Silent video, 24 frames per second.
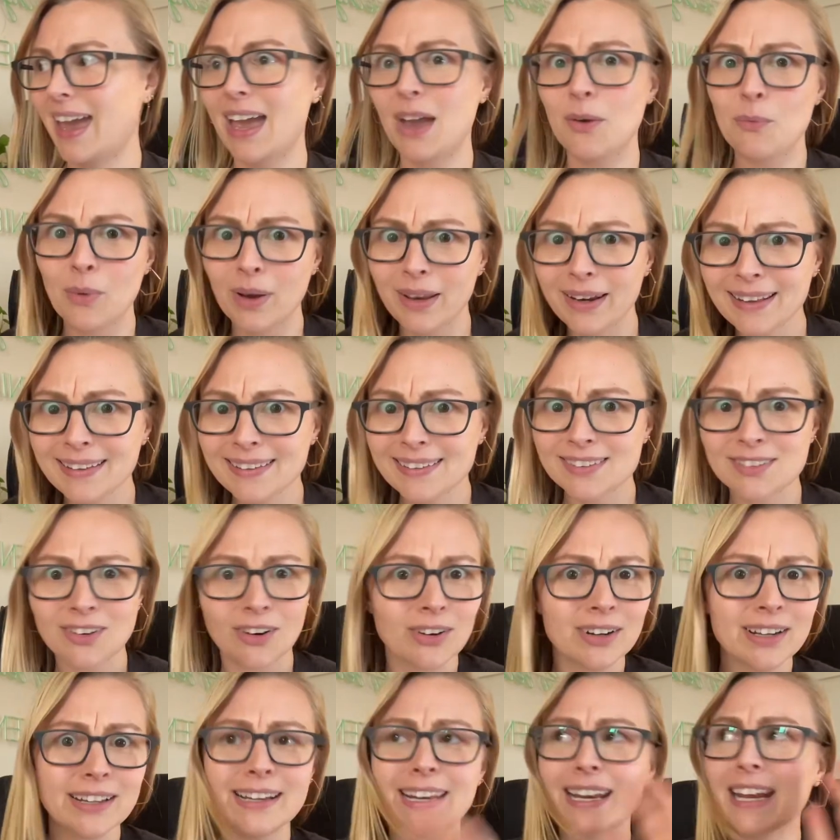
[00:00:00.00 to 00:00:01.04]
And when it
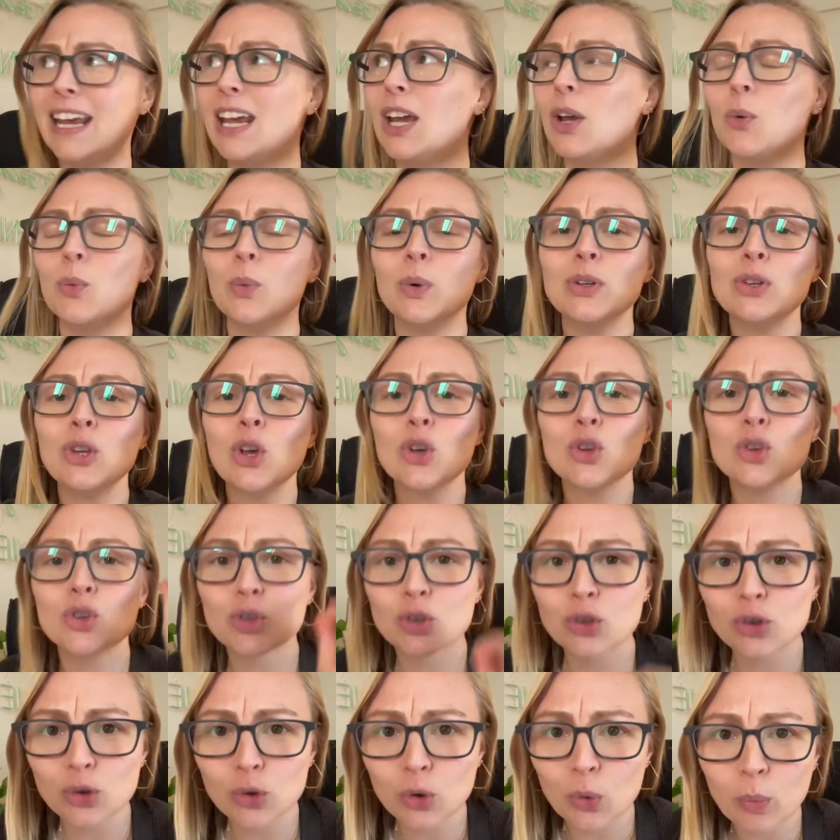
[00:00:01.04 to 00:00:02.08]
started, it was
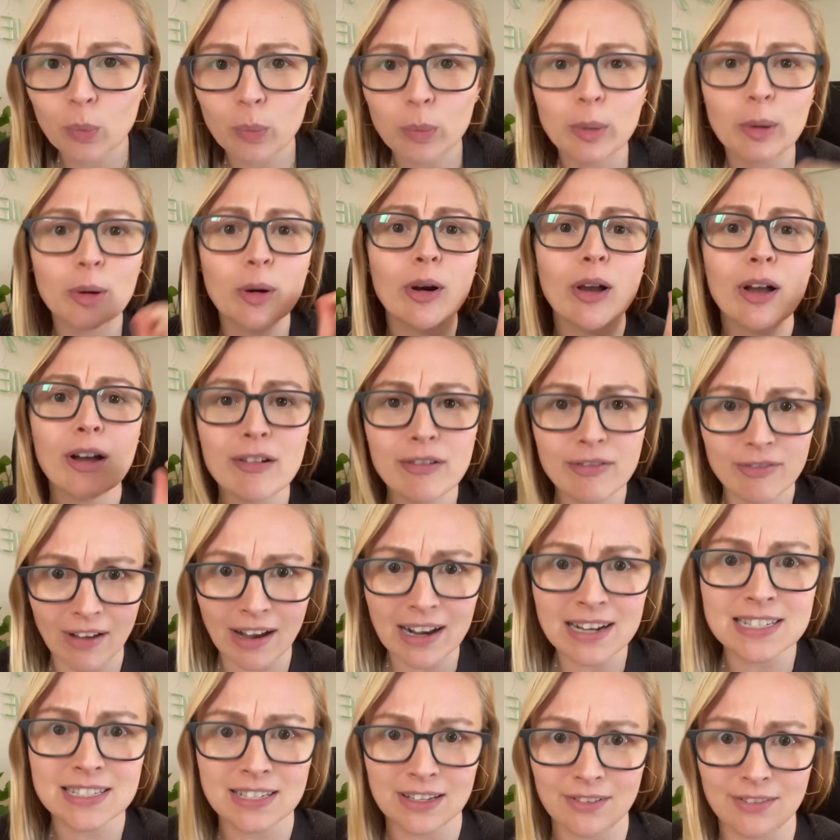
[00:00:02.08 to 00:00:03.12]
super
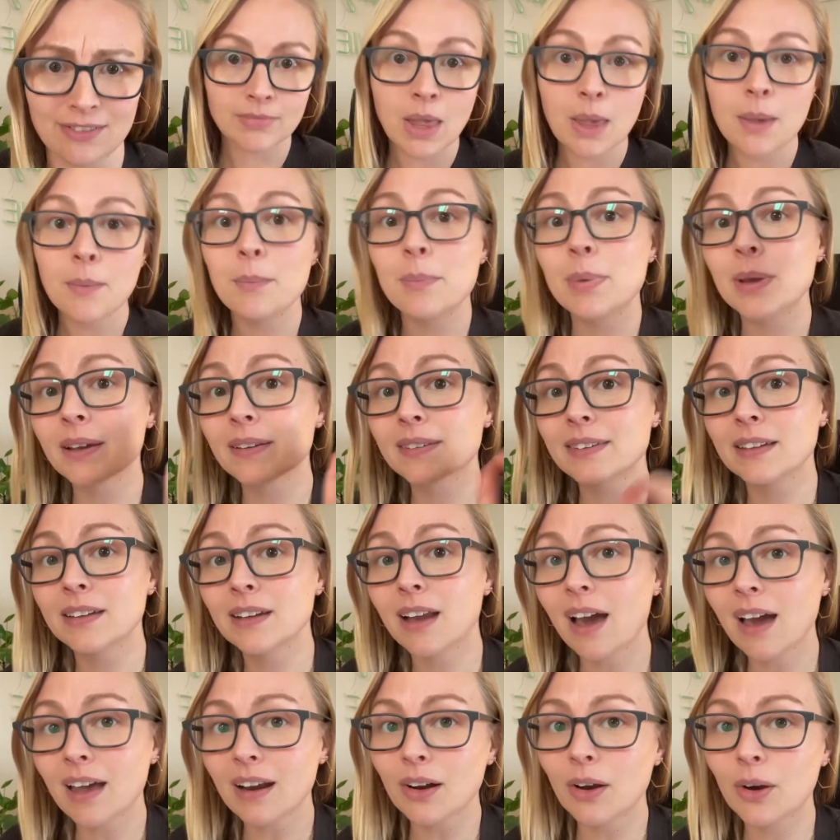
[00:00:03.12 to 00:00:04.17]
effective because
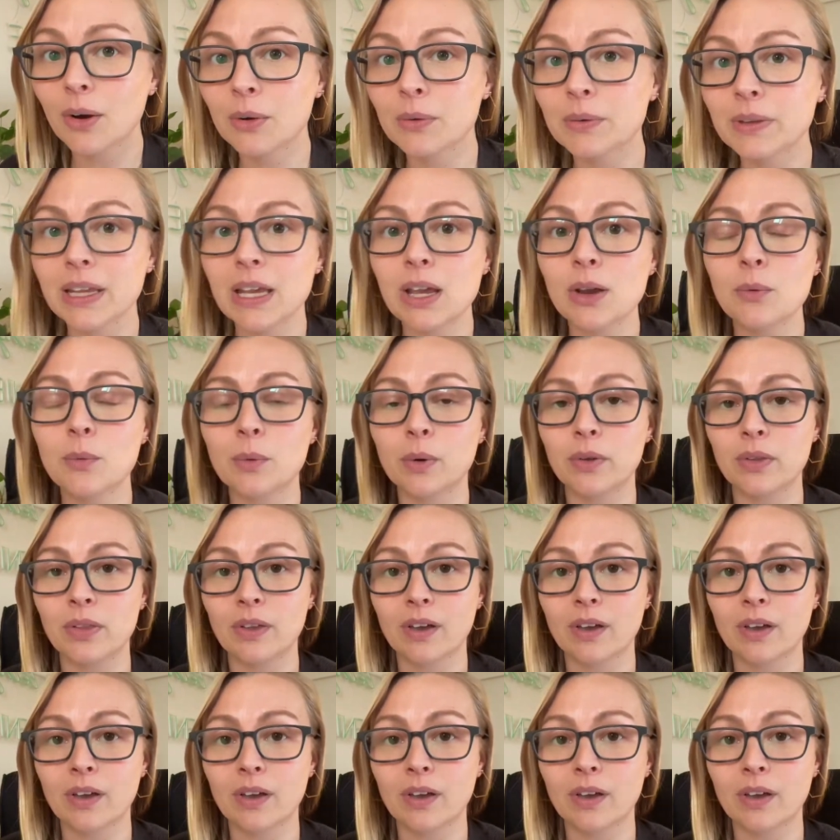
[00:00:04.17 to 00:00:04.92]
not only were